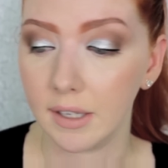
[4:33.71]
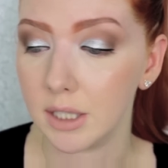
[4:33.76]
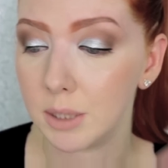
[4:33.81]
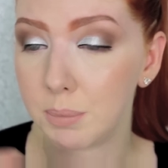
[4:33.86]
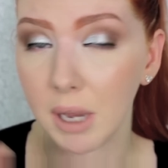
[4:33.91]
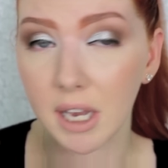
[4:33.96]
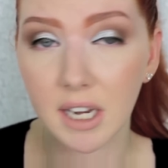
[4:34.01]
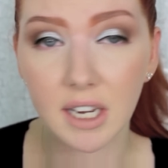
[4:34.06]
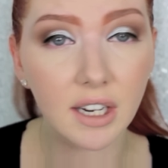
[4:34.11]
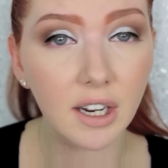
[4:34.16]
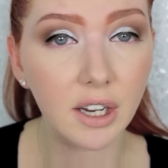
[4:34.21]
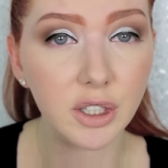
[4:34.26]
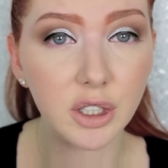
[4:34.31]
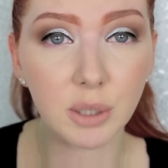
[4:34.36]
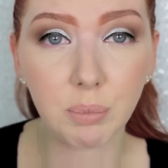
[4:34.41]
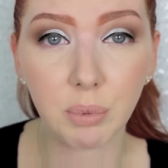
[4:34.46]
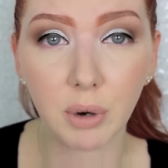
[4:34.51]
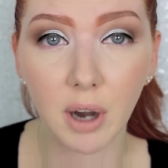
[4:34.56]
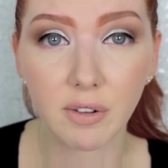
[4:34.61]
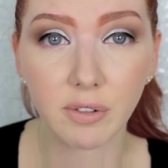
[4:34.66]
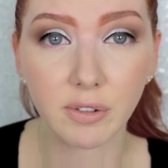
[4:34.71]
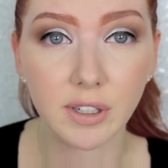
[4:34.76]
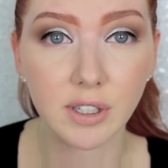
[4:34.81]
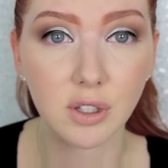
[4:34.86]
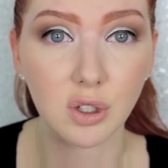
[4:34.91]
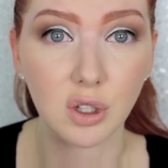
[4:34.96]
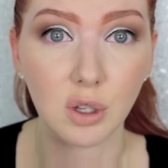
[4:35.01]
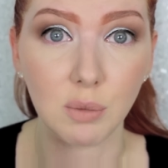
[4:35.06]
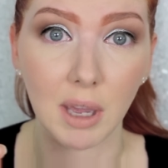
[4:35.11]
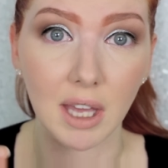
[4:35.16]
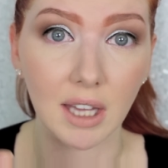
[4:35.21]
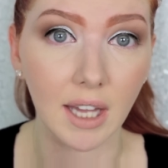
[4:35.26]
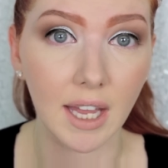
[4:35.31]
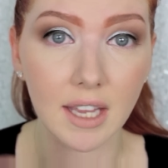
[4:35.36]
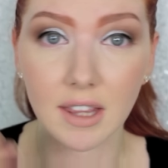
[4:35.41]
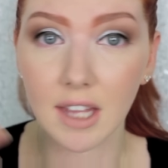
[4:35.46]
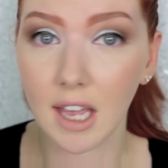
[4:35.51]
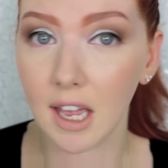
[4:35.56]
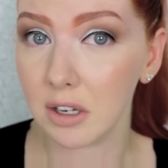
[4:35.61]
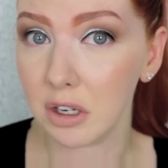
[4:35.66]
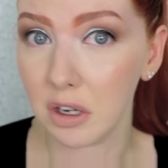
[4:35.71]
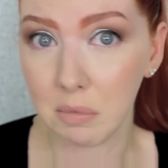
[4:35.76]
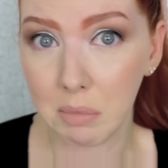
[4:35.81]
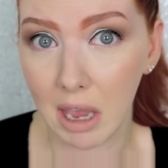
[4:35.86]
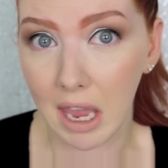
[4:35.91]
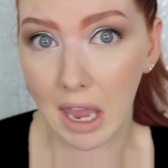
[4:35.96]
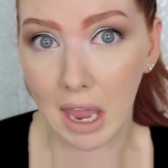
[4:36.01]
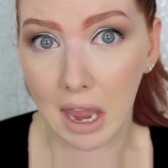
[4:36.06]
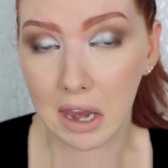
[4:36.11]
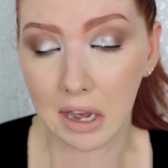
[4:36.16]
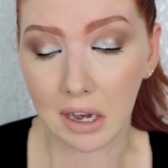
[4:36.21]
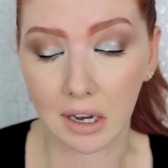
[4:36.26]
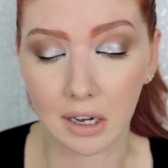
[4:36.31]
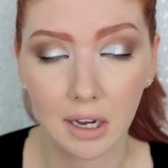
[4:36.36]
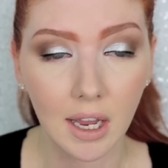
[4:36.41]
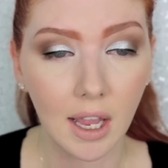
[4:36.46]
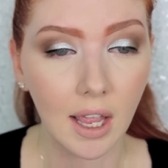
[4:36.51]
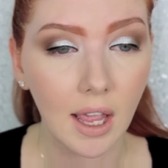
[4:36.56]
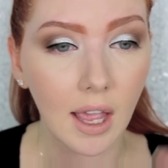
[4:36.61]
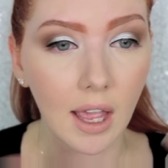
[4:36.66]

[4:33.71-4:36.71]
Depending on your preference, you may like that, you may hate it.